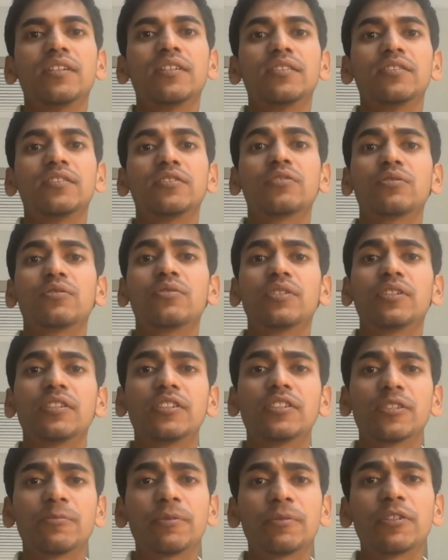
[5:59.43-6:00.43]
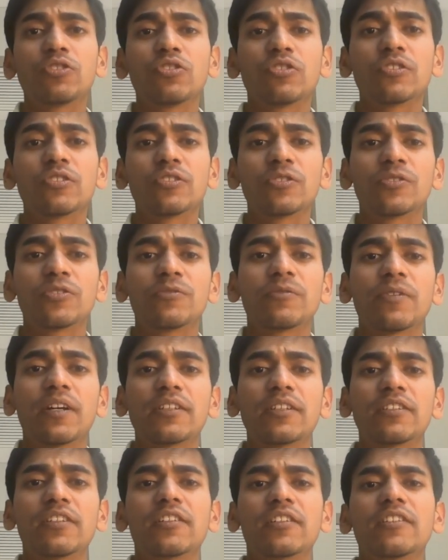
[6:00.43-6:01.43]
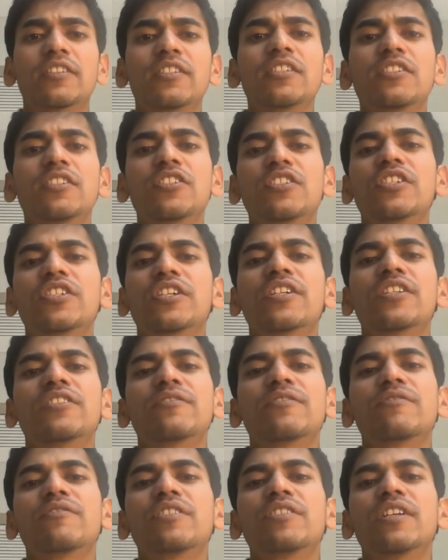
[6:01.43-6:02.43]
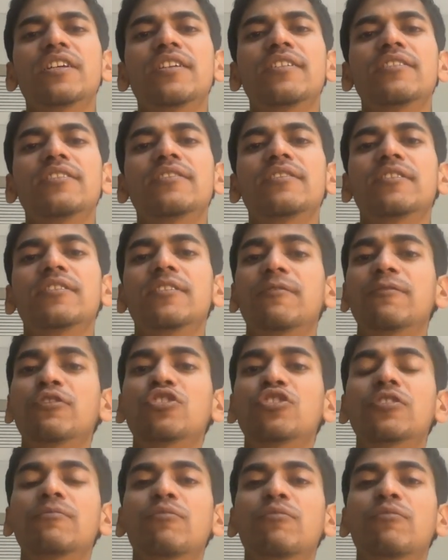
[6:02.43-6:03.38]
So in spring 2025, the learning GNs, VAs, diffusion